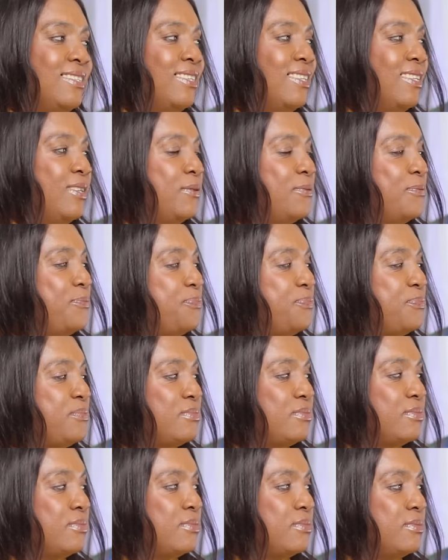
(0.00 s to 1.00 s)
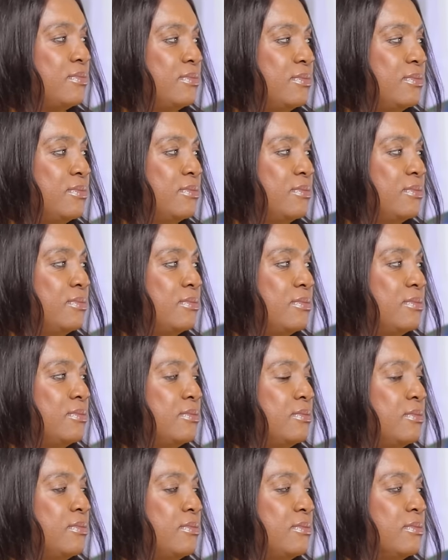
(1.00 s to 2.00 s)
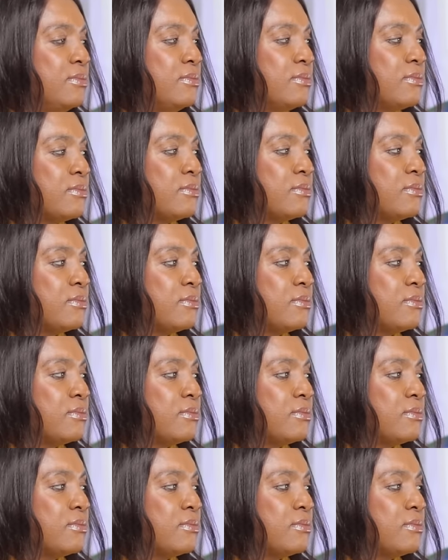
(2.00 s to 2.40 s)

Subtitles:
(not speaking)